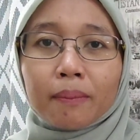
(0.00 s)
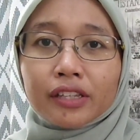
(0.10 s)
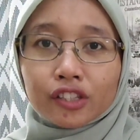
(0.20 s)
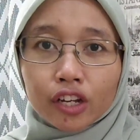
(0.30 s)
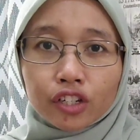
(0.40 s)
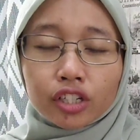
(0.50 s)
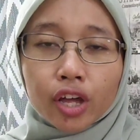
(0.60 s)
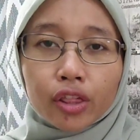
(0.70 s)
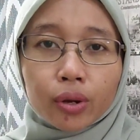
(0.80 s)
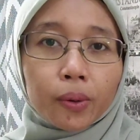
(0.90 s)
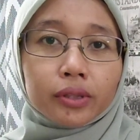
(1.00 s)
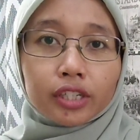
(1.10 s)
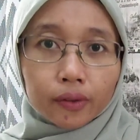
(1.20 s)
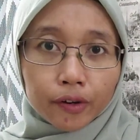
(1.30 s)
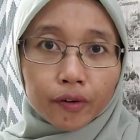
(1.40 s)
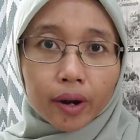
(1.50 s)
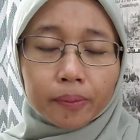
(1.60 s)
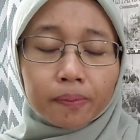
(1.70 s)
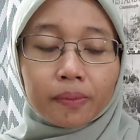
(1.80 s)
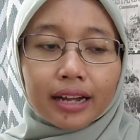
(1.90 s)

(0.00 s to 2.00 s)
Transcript: message through Telegram,